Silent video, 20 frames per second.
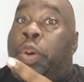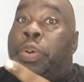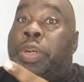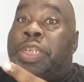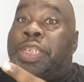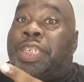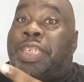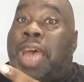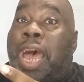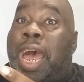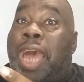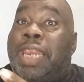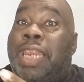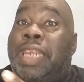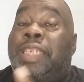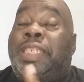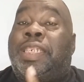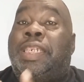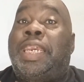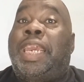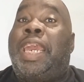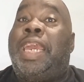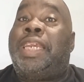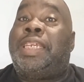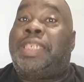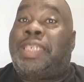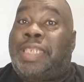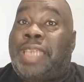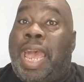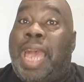go inside and see
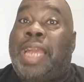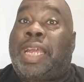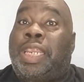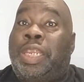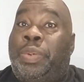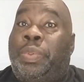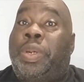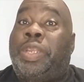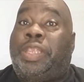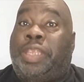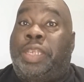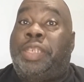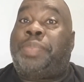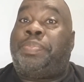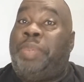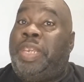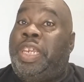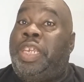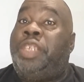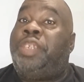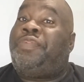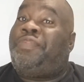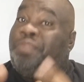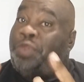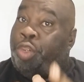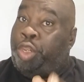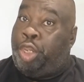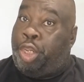exactly what this means for